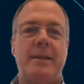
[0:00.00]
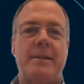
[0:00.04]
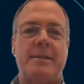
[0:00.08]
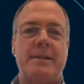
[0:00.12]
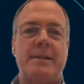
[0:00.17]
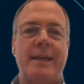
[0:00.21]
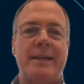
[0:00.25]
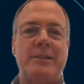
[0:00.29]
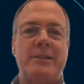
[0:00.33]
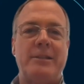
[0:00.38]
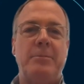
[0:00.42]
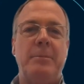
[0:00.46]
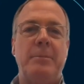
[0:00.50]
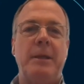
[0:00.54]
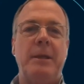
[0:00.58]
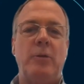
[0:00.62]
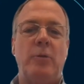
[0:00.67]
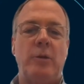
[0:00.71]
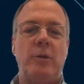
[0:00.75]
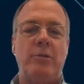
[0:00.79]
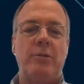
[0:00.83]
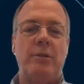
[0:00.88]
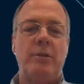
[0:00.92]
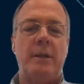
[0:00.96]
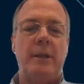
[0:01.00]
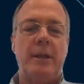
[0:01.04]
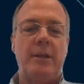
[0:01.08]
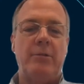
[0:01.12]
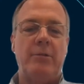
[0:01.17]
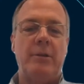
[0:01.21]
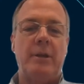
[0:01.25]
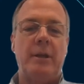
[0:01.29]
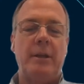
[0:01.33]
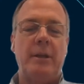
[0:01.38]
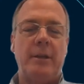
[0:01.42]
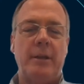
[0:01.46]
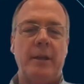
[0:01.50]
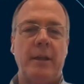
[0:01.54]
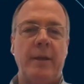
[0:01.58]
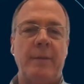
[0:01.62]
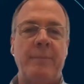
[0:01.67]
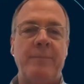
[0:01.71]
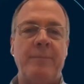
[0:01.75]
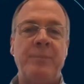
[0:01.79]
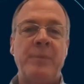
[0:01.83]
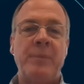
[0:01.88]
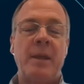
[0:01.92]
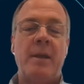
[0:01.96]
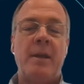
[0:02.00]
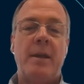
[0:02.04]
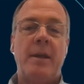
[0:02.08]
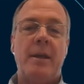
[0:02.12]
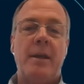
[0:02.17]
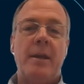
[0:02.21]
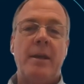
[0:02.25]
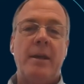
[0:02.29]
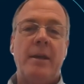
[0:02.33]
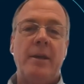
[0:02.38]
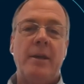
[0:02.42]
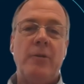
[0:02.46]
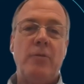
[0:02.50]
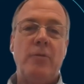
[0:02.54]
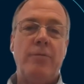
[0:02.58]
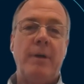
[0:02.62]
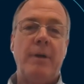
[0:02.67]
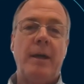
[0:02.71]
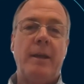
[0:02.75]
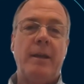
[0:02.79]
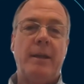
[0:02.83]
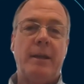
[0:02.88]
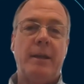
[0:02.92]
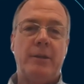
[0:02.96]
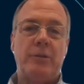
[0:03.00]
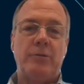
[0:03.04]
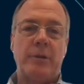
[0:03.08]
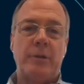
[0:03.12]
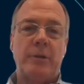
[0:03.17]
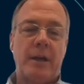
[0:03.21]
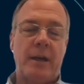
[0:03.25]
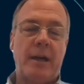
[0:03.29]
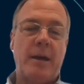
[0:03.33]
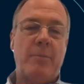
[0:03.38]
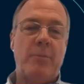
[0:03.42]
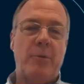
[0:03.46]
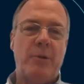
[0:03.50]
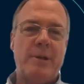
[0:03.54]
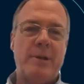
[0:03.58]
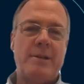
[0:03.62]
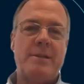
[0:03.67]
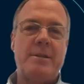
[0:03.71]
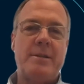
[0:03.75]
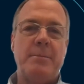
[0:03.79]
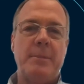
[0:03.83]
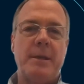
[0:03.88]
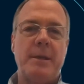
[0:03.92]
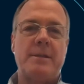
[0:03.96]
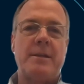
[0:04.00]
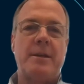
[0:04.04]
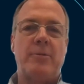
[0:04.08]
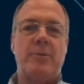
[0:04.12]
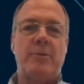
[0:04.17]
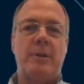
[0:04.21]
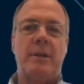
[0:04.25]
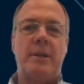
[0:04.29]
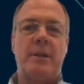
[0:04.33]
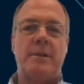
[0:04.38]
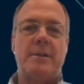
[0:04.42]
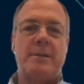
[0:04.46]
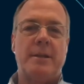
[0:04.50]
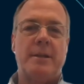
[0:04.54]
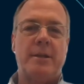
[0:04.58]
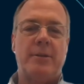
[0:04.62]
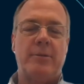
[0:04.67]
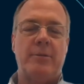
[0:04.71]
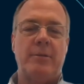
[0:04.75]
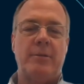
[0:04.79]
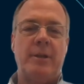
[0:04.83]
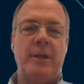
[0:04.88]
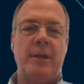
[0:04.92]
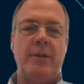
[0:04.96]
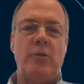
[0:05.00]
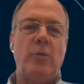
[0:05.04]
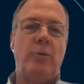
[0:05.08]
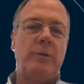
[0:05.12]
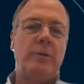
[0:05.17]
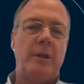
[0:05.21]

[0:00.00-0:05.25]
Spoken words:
execution based on the 77 million customers that they have.